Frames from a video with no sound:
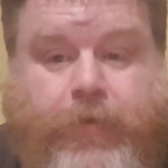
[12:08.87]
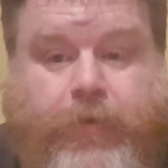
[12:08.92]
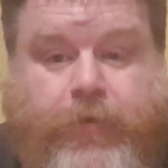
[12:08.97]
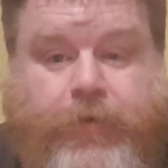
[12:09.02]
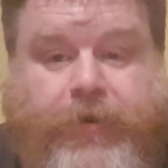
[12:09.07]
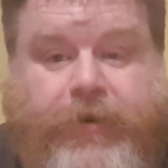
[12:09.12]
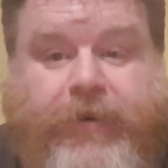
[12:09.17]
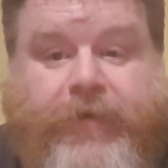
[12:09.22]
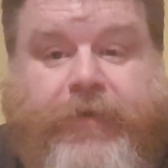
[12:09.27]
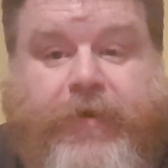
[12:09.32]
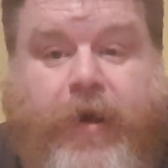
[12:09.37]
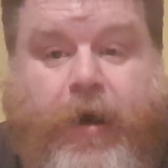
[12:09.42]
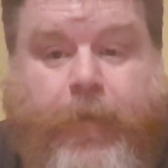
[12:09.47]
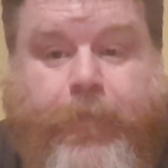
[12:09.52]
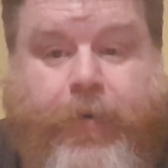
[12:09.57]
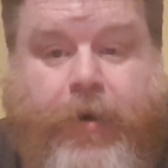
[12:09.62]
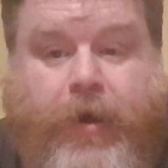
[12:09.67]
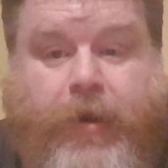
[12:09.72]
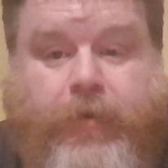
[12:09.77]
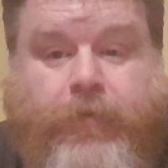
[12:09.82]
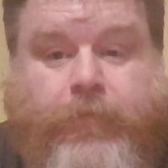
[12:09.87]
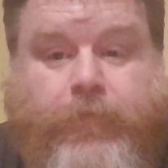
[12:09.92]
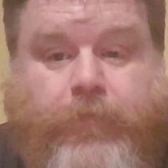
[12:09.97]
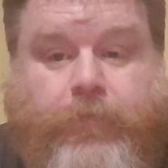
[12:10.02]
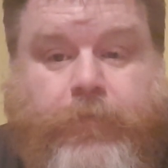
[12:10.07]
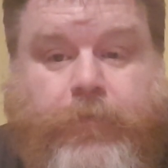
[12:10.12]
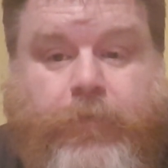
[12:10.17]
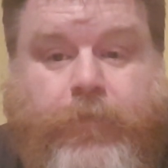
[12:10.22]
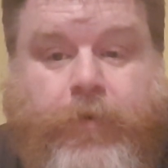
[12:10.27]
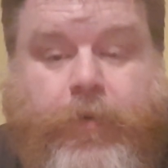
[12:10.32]
you need to cop on
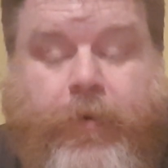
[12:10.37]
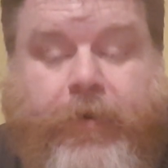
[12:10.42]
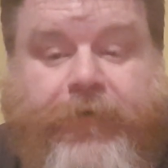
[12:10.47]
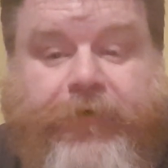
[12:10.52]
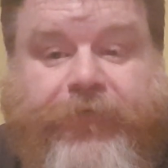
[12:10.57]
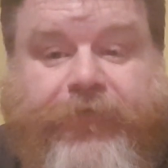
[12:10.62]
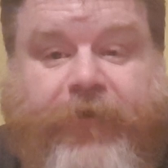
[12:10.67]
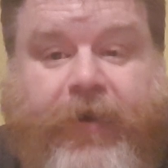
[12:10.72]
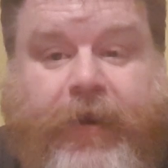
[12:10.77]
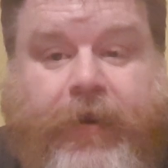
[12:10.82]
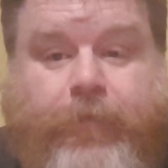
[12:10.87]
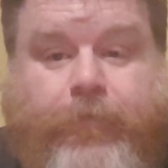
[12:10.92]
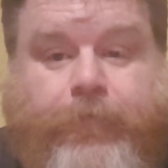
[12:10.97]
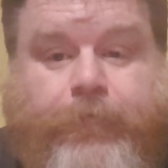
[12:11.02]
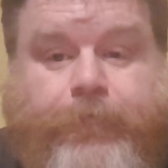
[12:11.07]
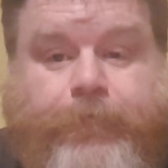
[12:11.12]
with what you're saying.